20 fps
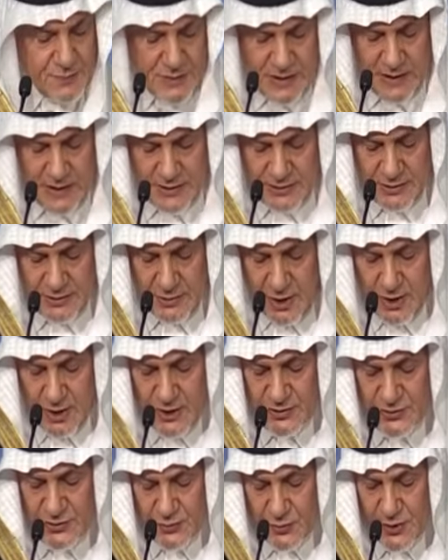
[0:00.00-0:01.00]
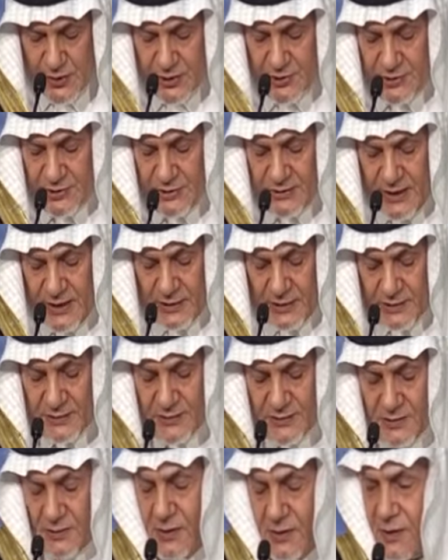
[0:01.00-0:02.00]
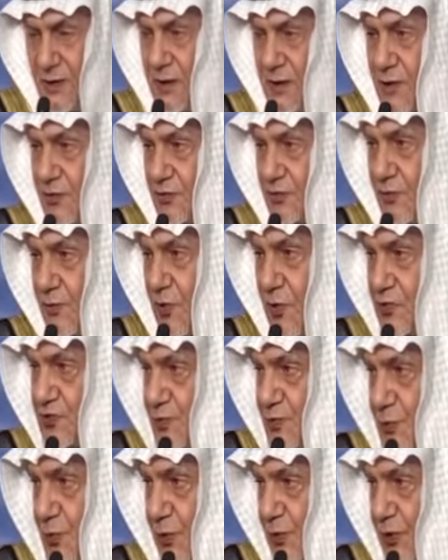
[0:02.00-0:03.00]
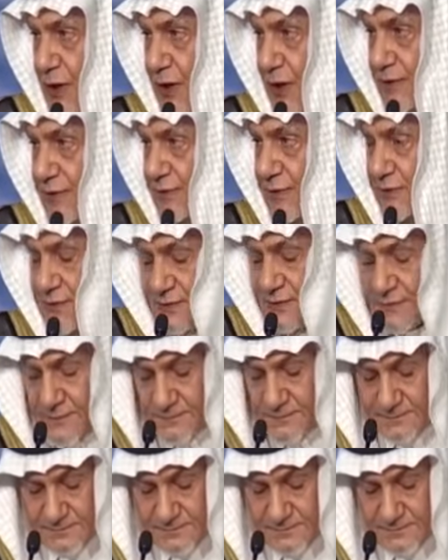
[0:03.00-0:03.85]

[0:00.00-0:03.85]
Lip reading: billion worth in debt to those poor countries.